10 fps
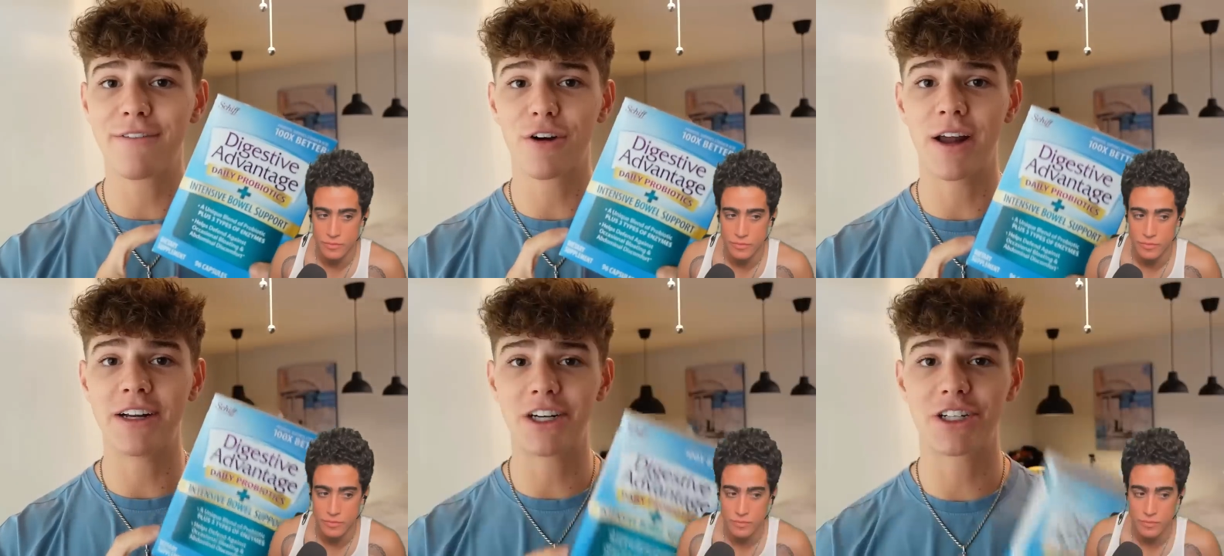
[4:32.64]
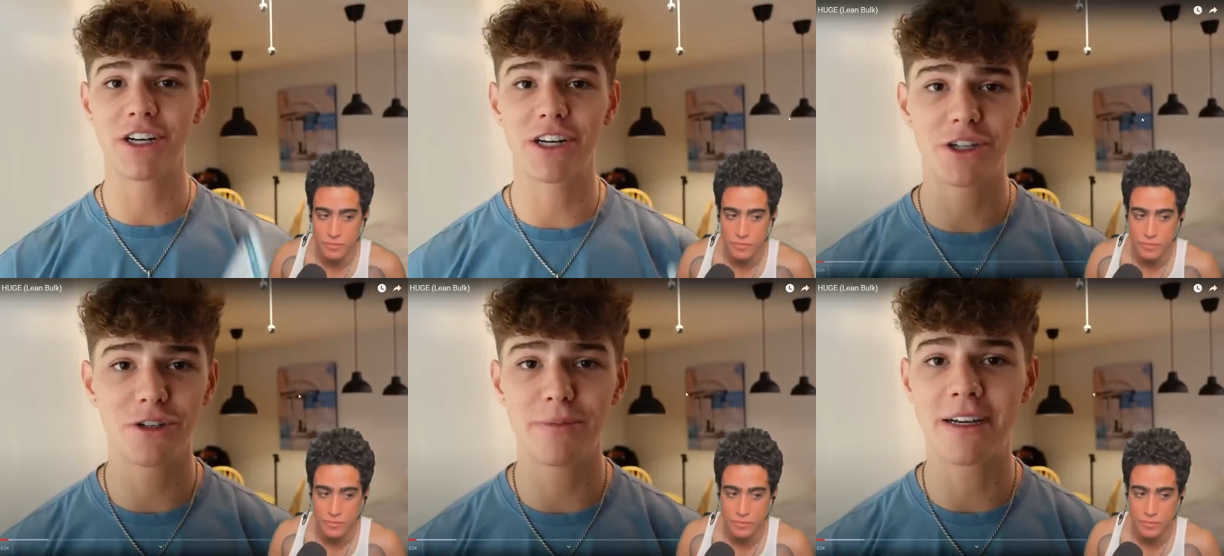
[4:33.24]
Speaker 1: for digestion
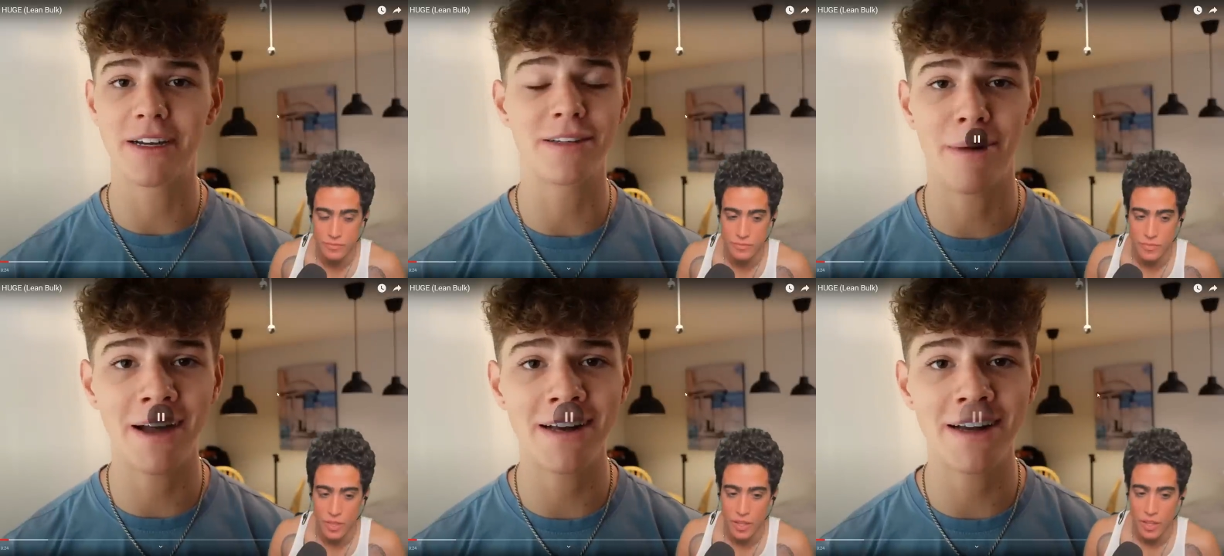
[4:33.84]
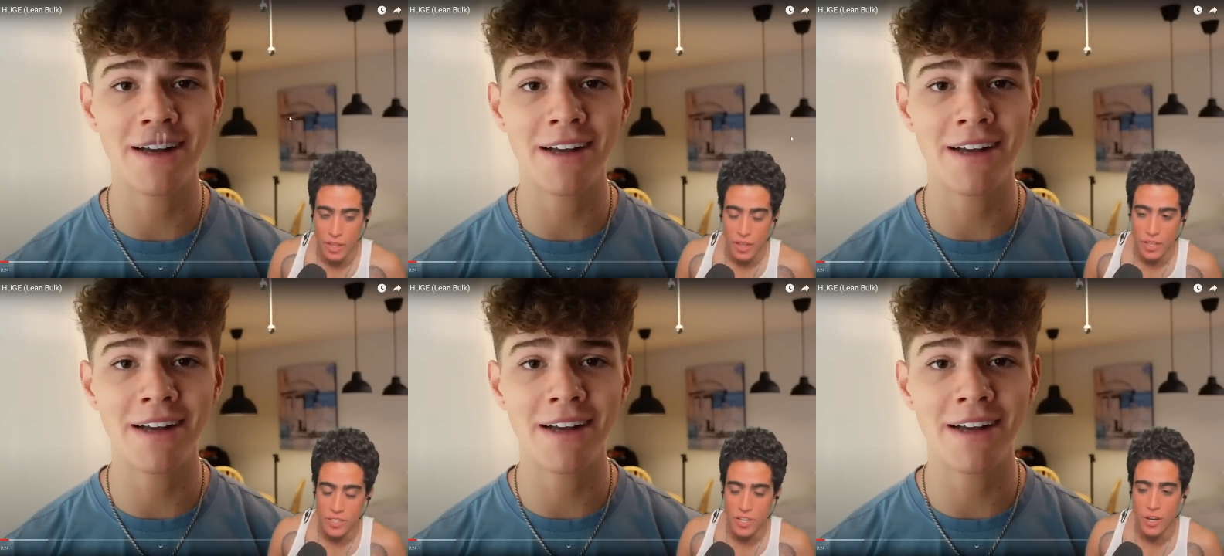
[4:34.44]
issues because my.
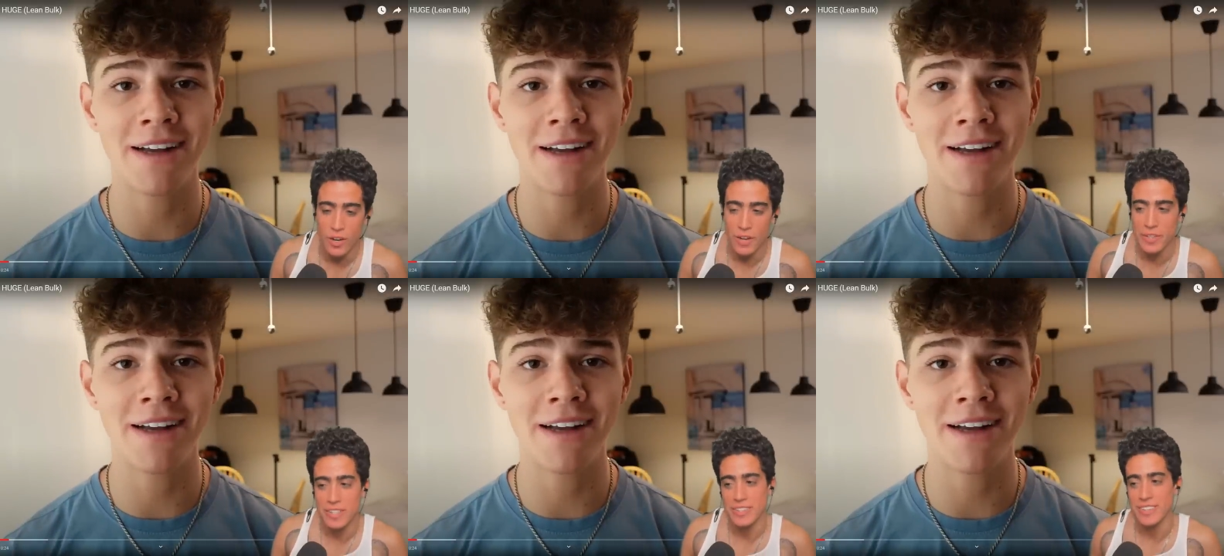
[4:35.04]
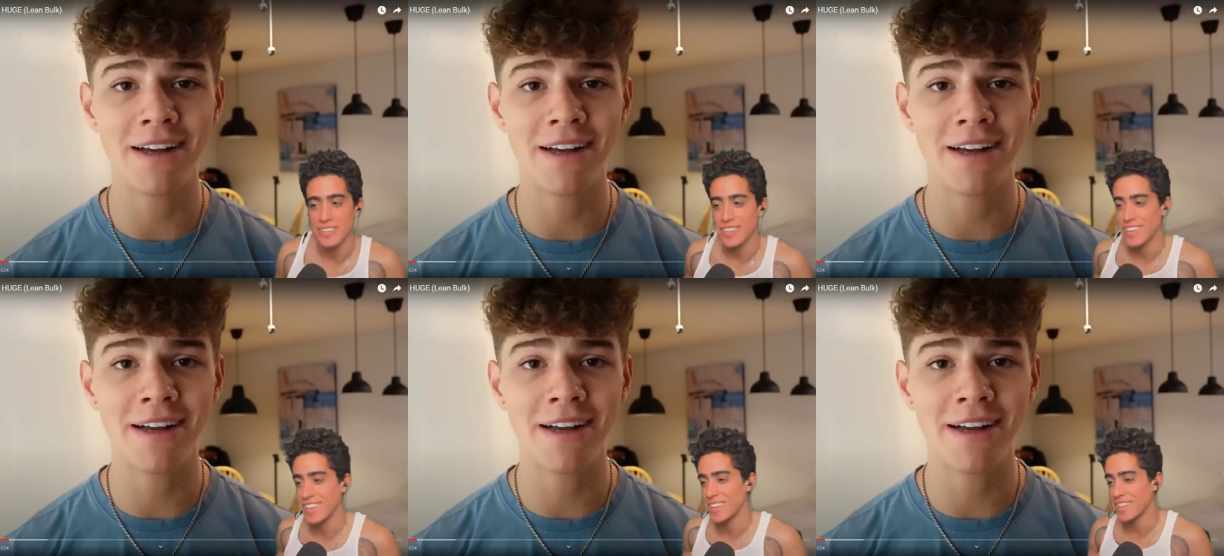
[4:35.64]
Speaker 2: So, I mean,
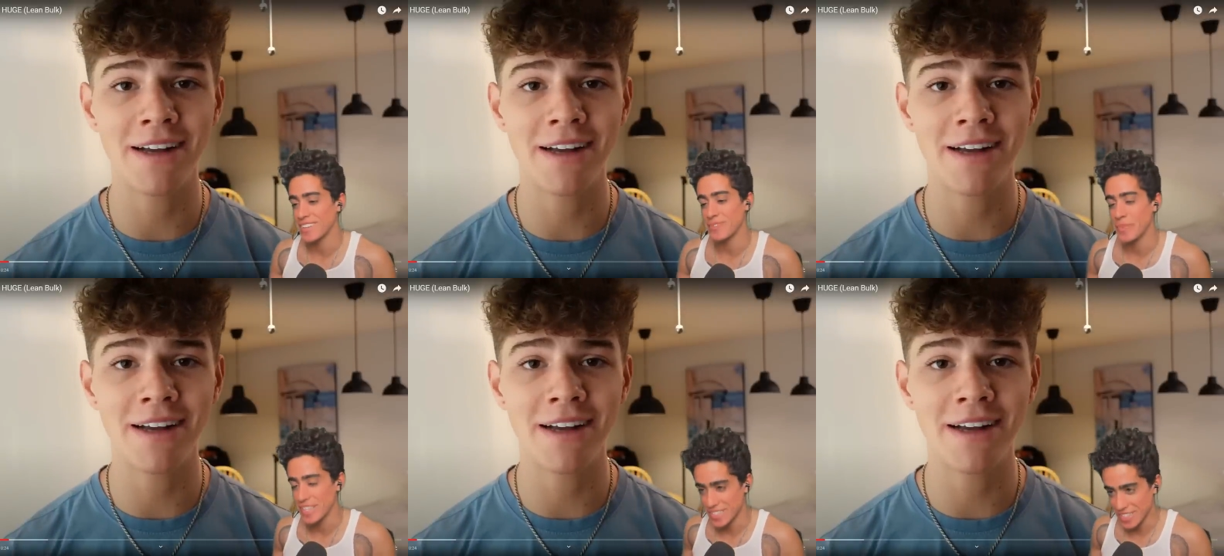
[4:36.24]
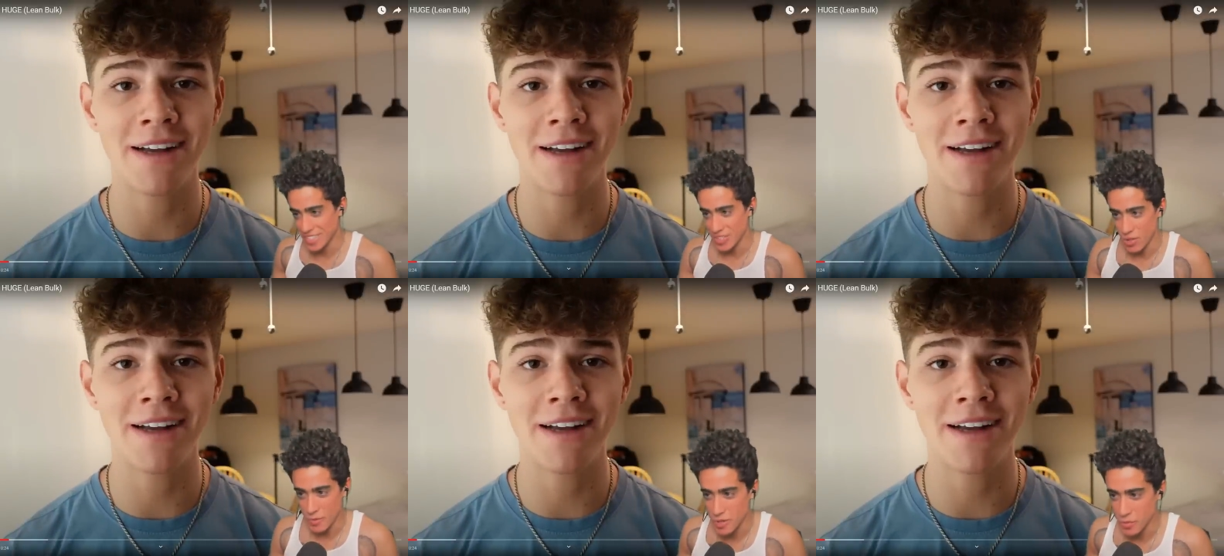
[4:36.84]
basically
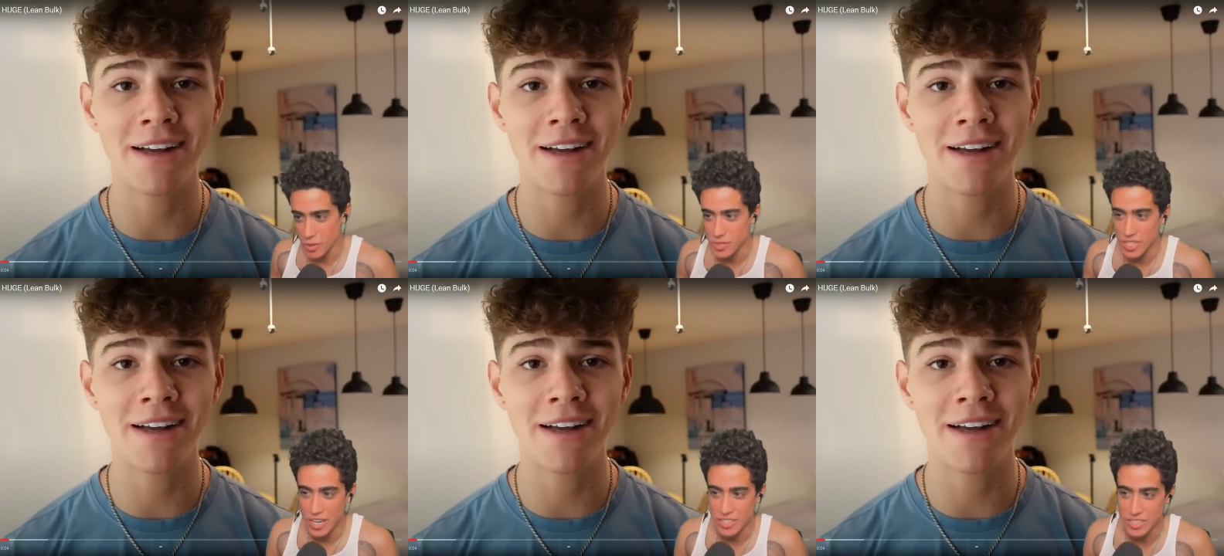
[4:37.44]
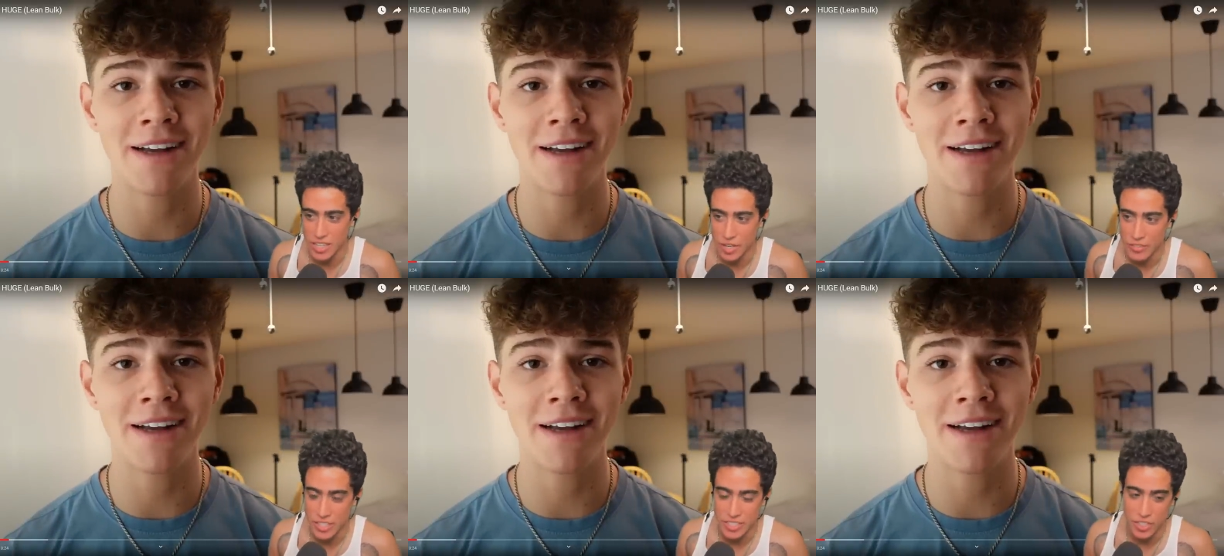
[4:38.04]
normie bro science
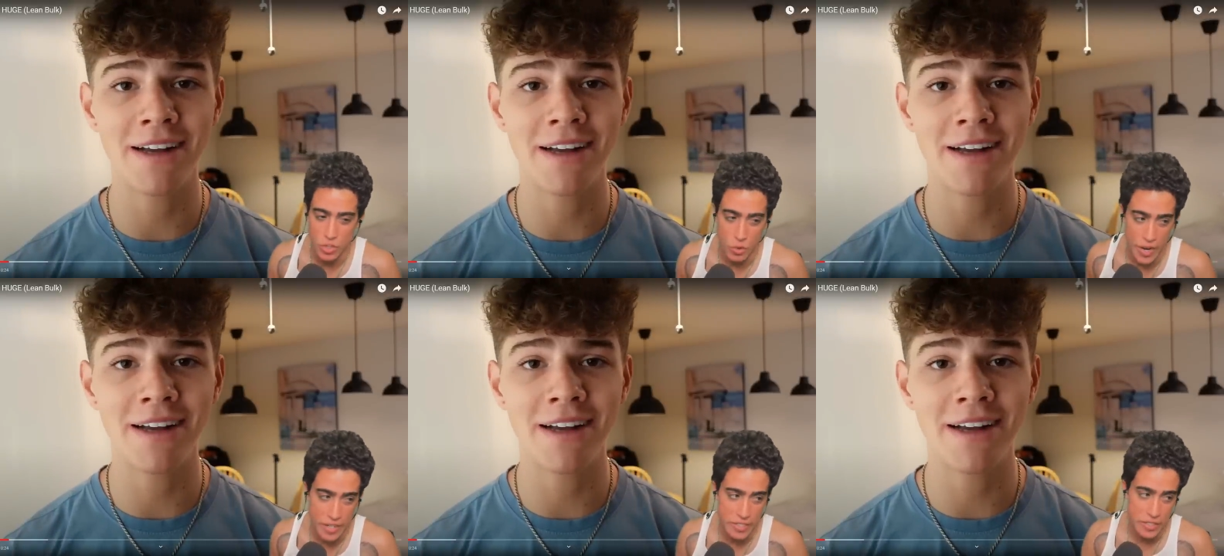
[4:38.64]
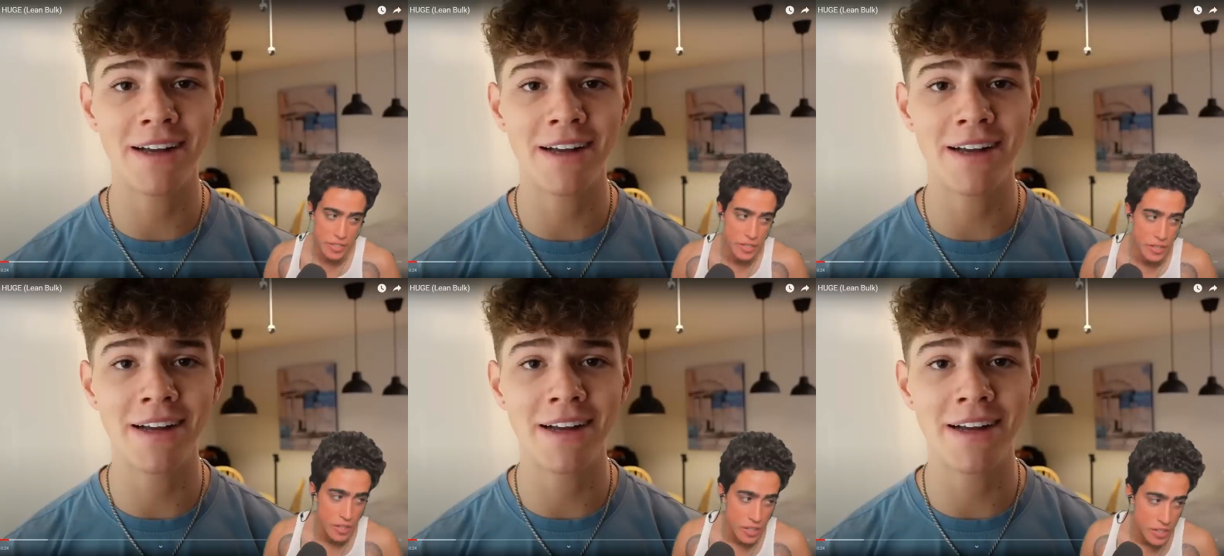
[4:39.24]
stuff that's incorrect.
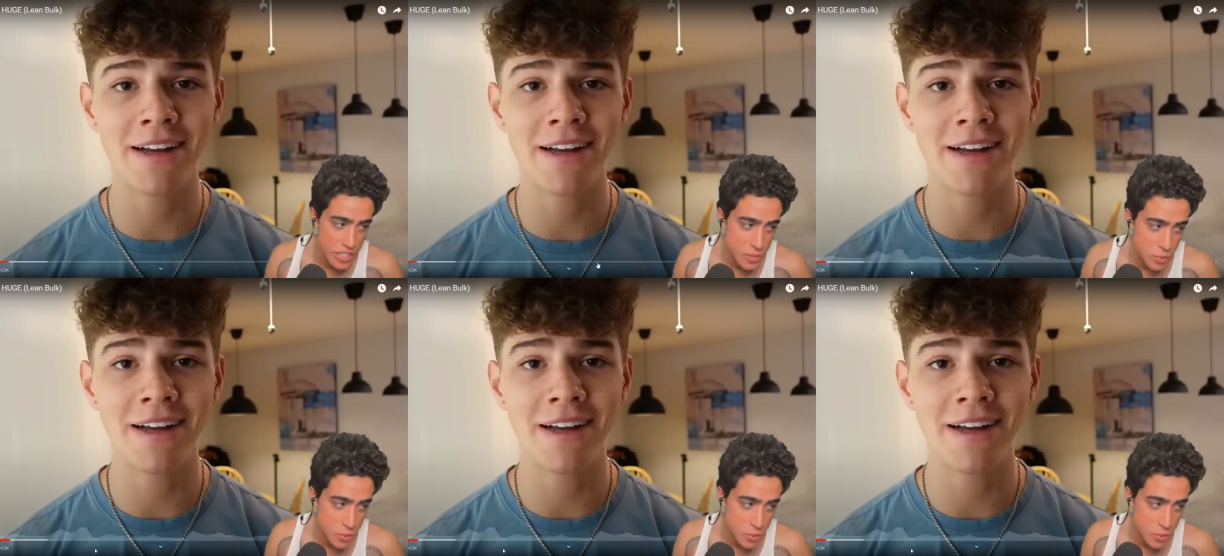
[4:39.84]
These